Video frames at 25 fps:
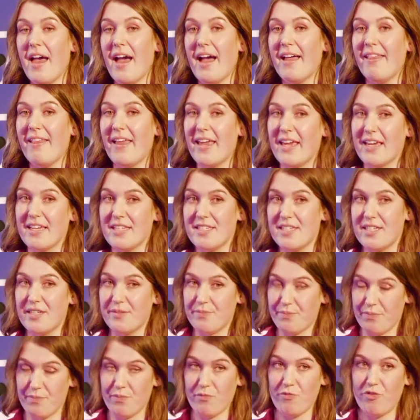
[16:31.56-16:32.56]
like to
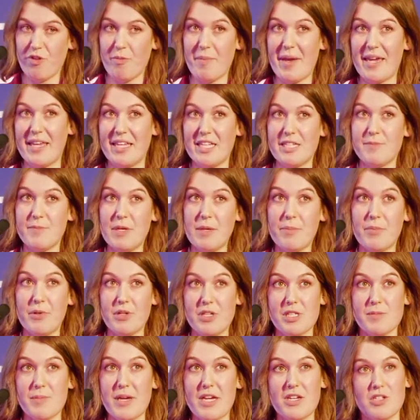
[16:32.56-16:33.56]
remind people,
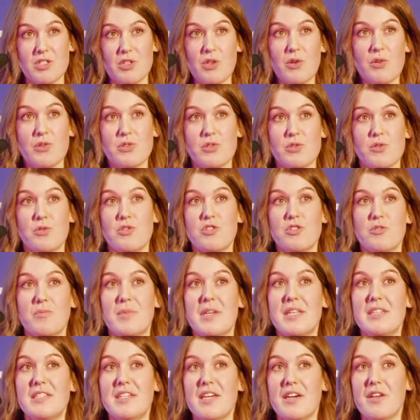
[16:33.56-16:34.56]
especially on social
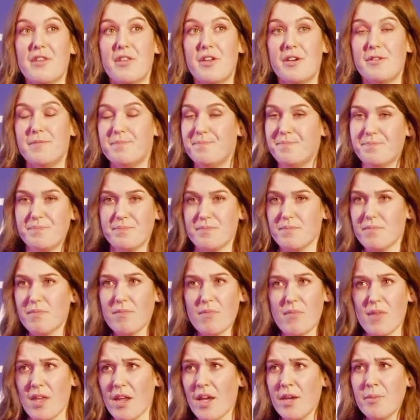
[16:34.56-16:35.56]
media, that
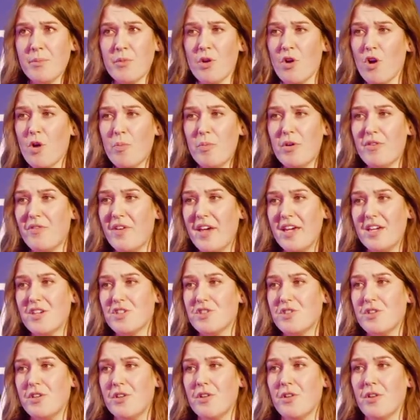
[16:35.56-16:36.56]
I'm not a
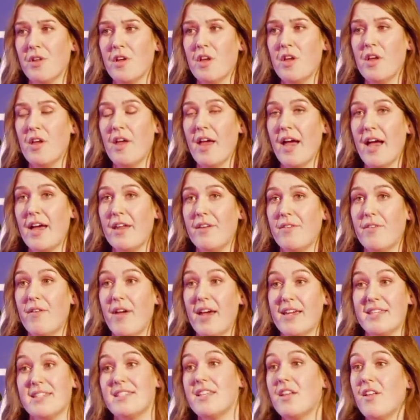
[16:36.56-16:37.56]
professional and I
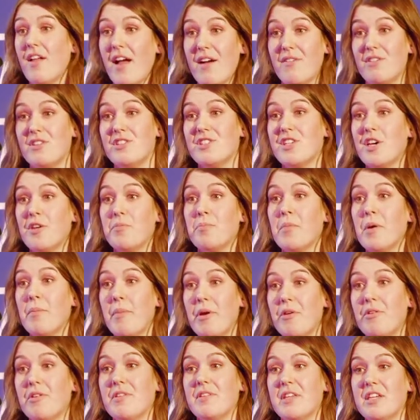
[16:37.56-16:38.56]
still haven't done my
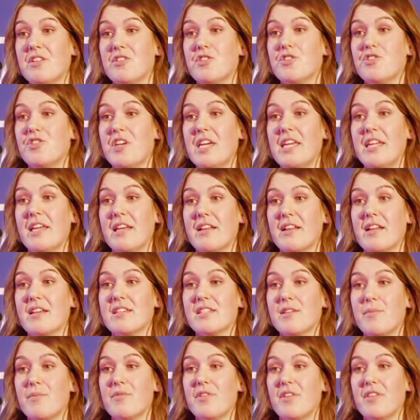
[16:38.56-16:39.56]
mountain leader training. That's
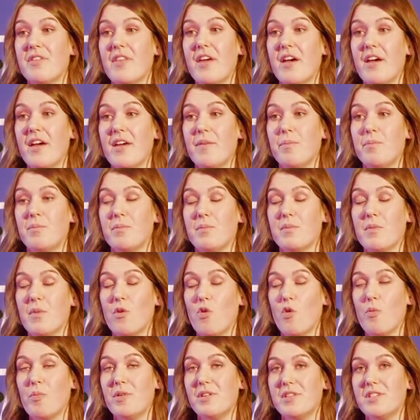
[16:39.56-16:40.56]
something that I'm
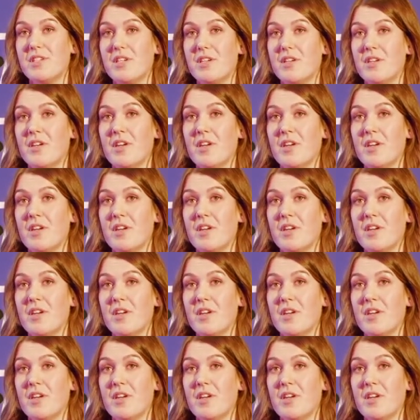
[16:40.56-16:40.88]
hoping to